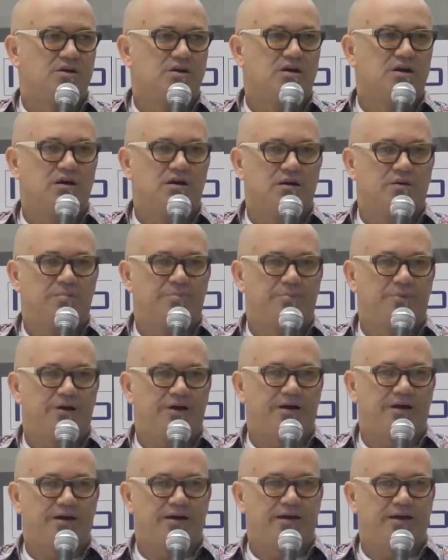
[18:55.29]

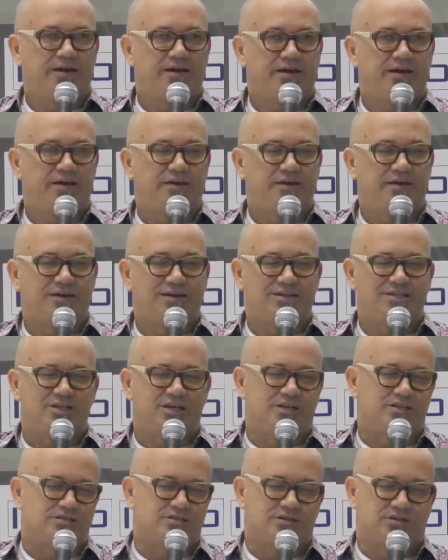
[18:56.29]
and it
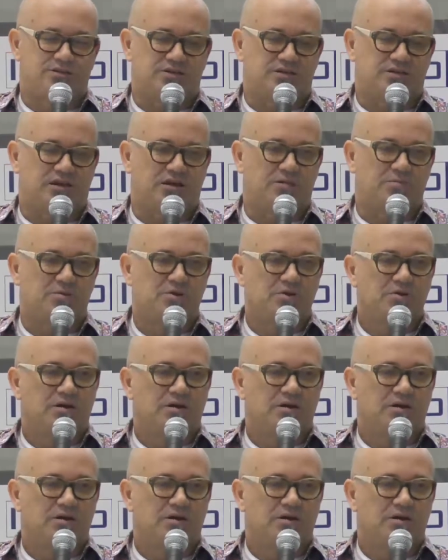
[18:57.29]
changes all the time,